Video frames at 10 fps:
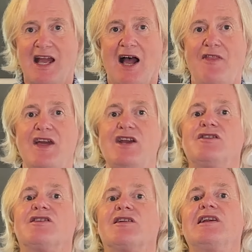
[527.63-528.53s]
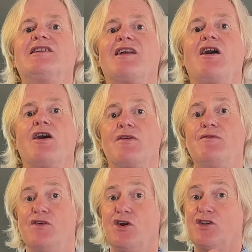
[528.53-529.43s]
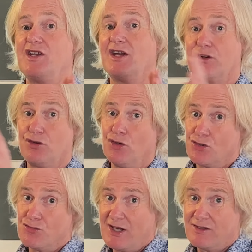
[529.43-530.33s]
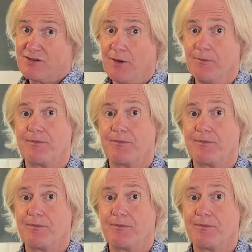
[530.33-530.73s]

and they can suddenly start converting at a good rate too.